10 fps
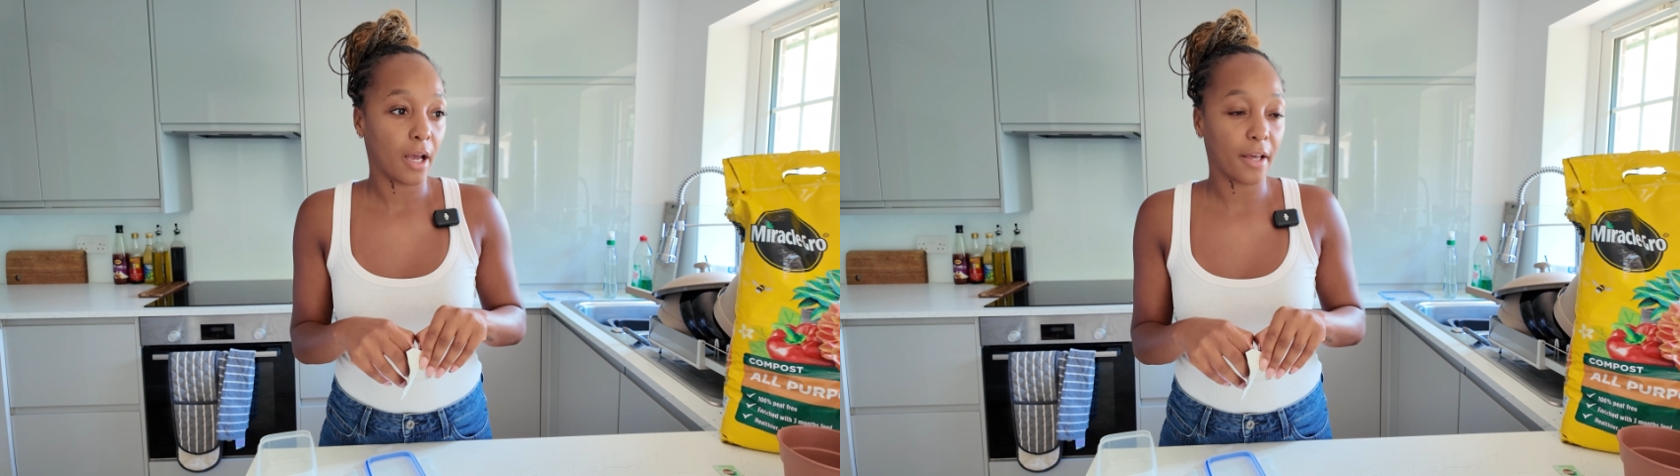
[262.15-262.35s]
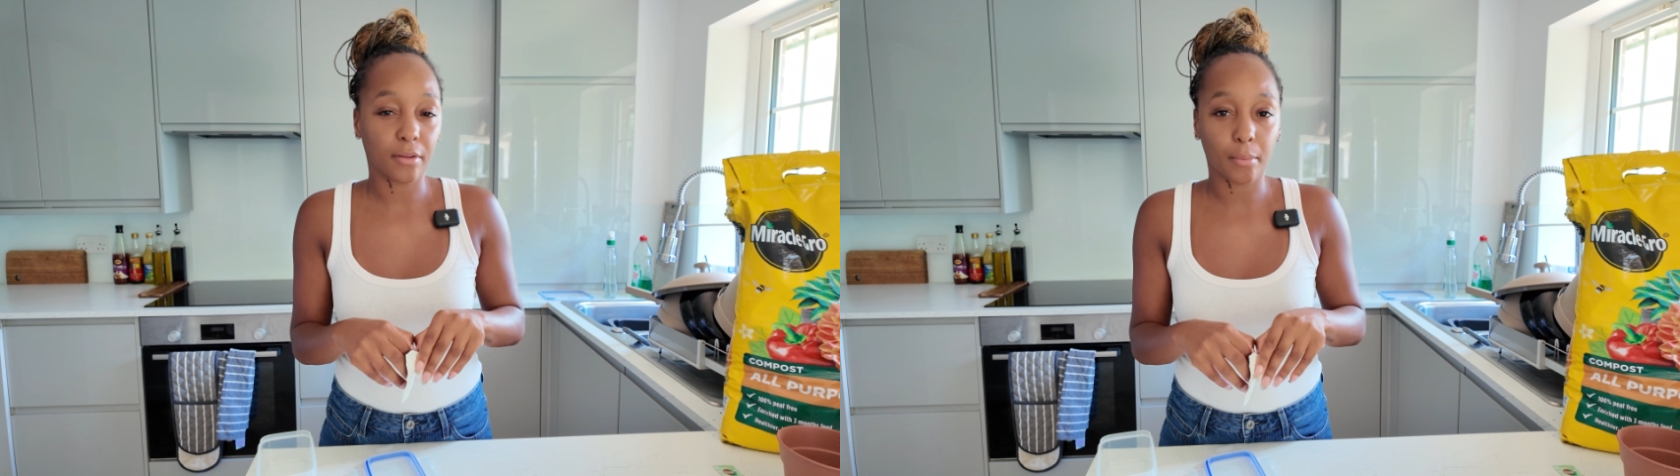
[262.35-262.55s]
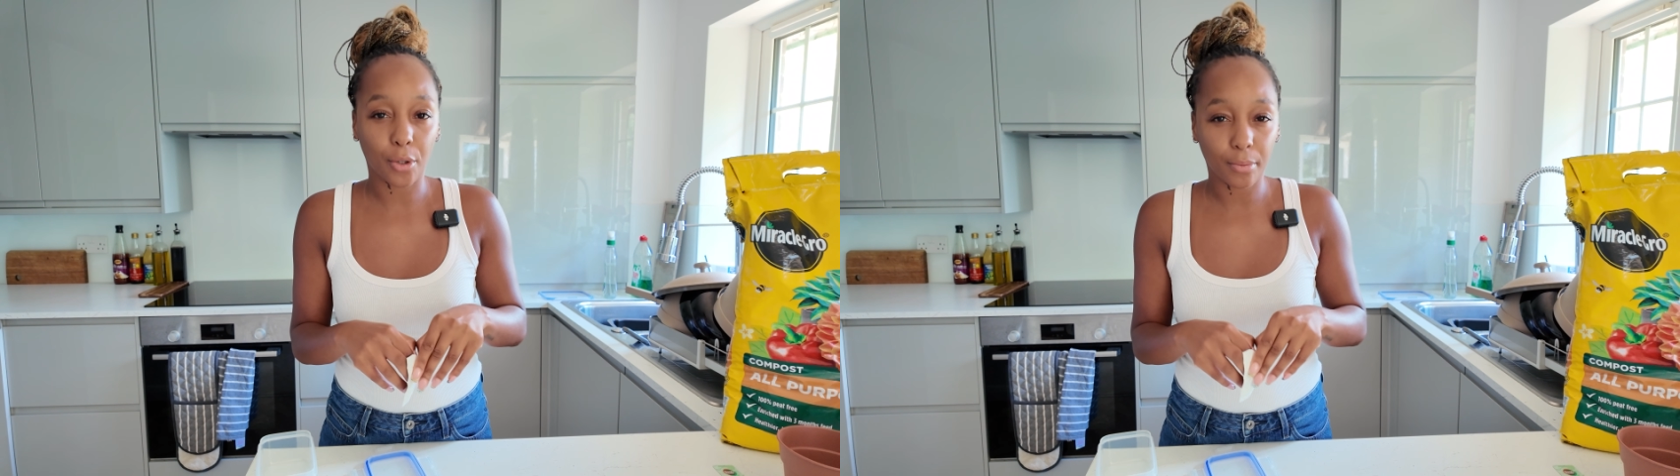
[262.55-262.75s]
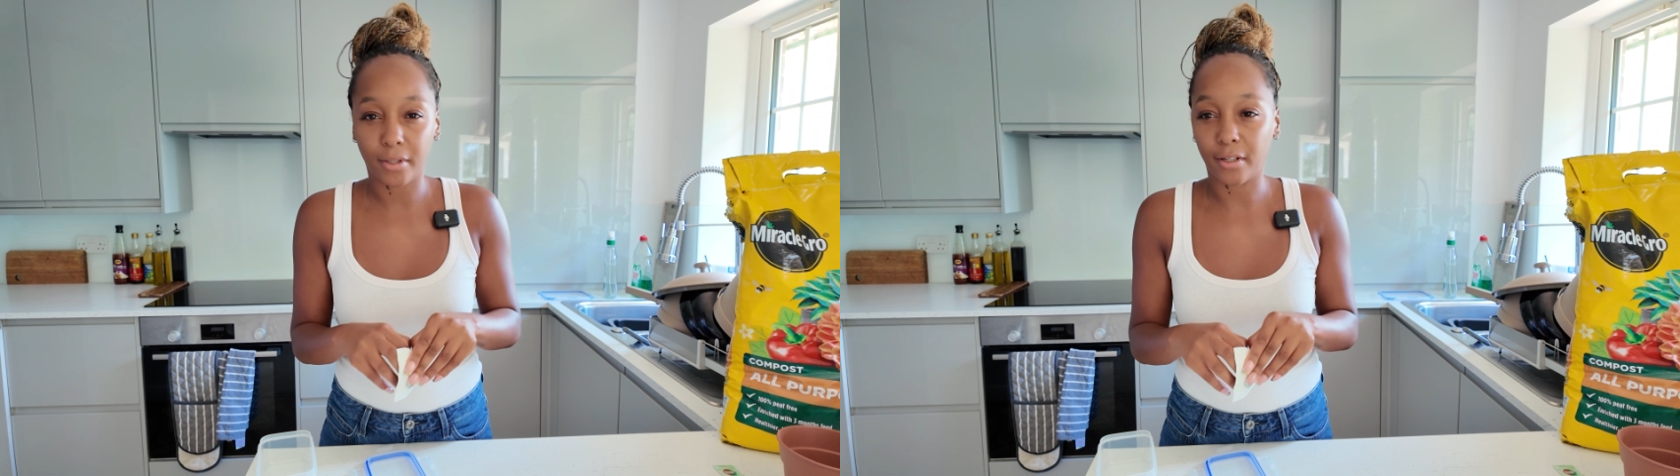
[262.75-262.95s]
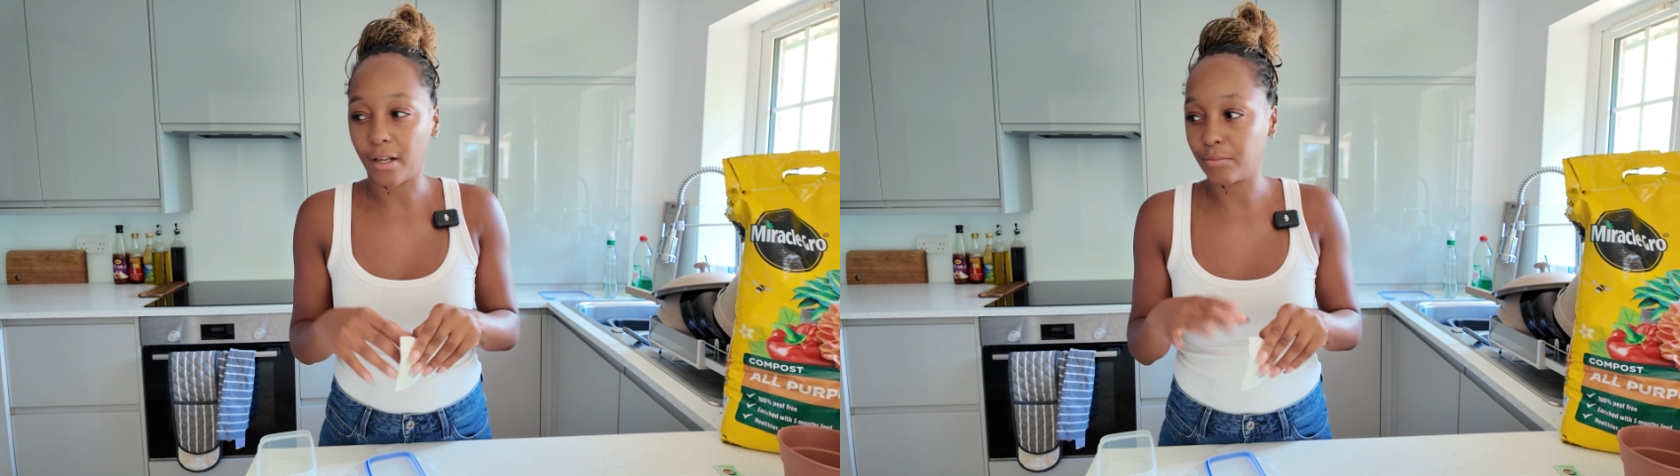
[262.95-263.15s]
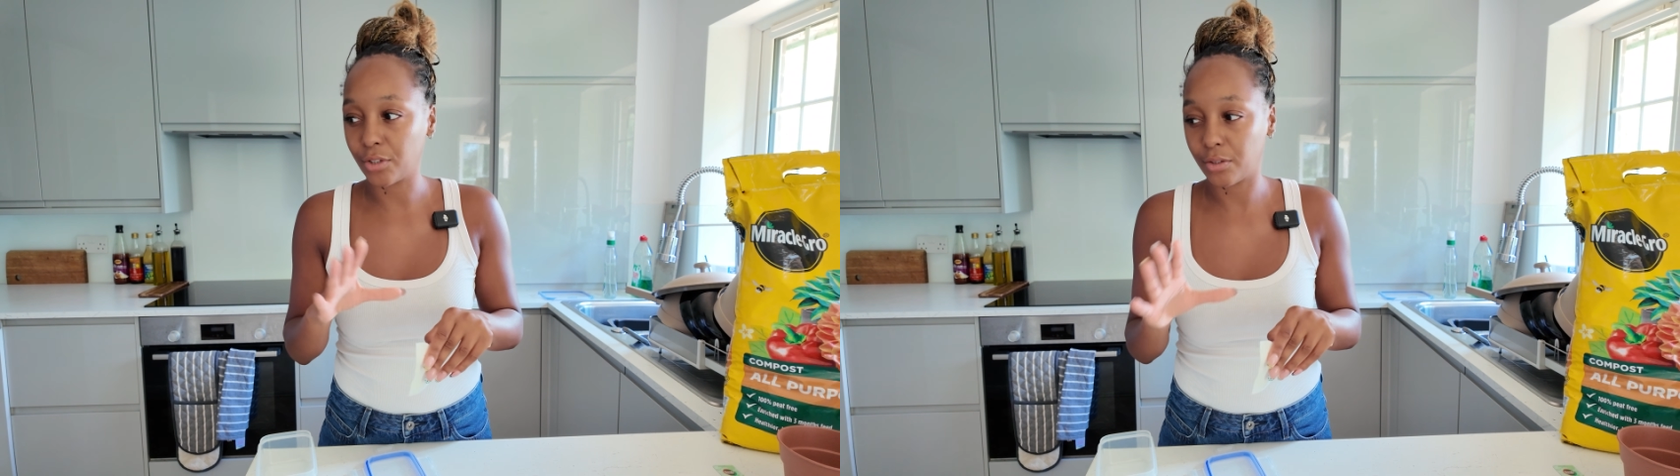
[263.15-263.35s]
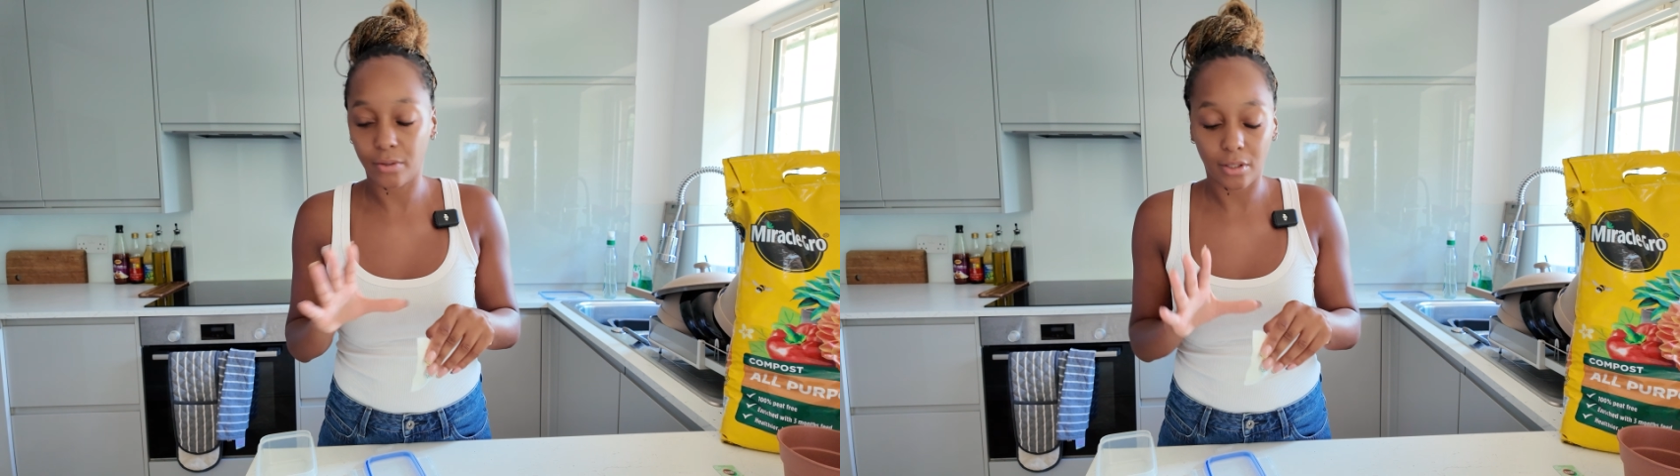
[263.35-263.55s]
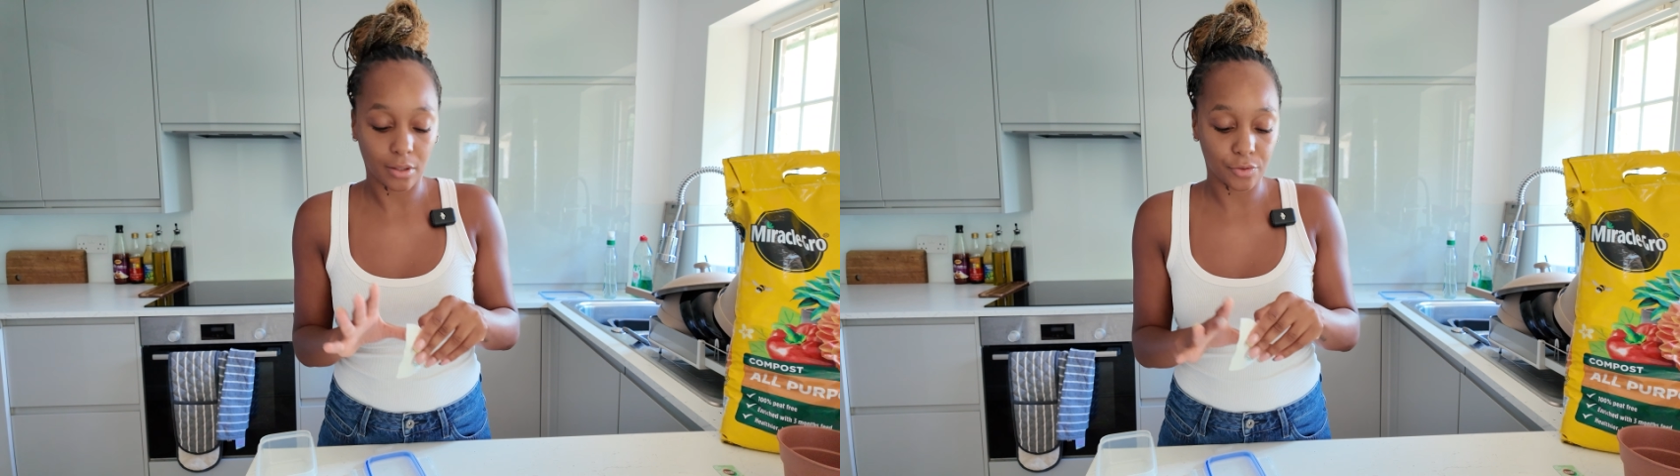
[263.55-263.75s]
At the moment, I'm just
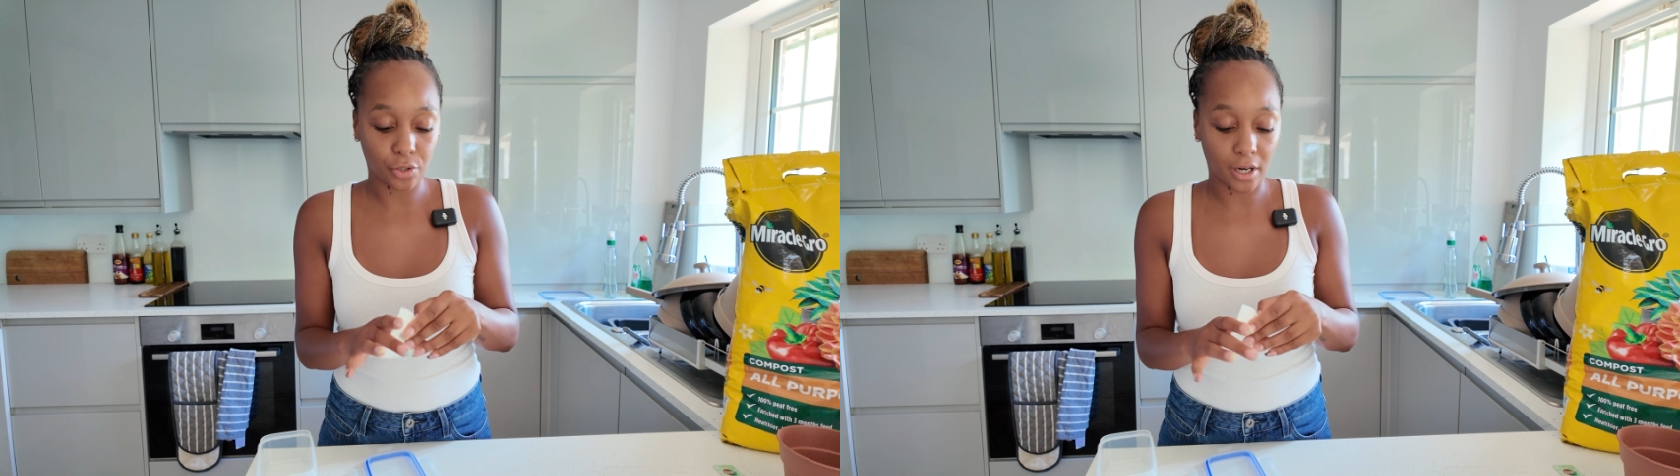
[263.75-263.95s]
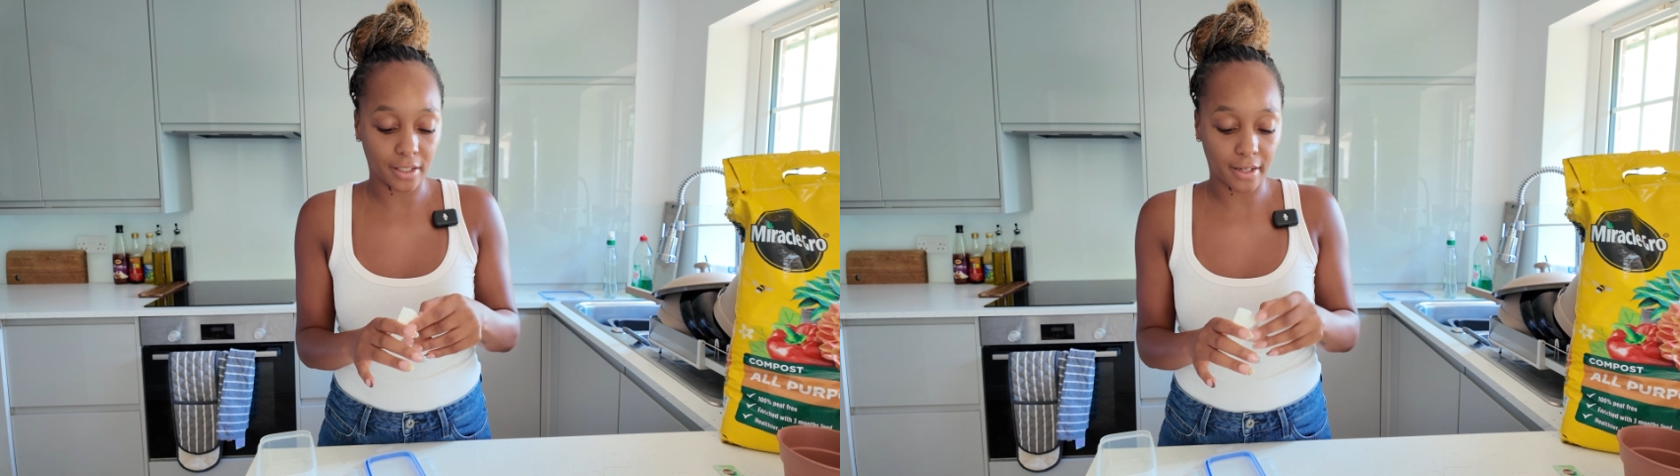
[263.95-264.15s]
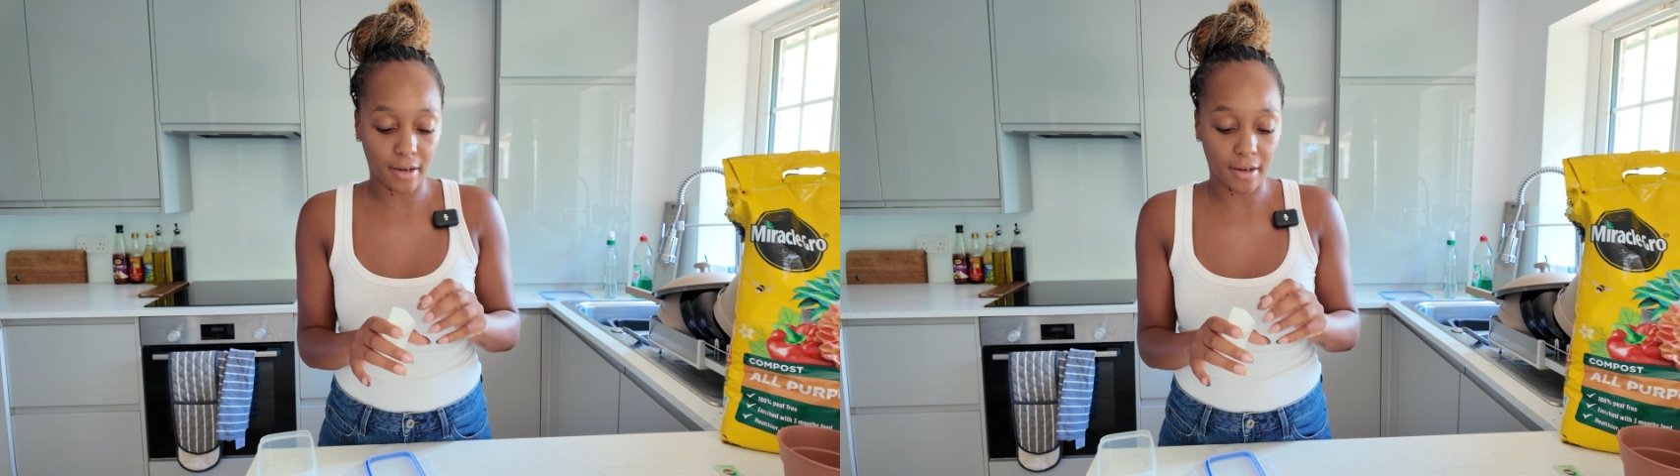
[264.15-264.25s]
doing a lot of trial and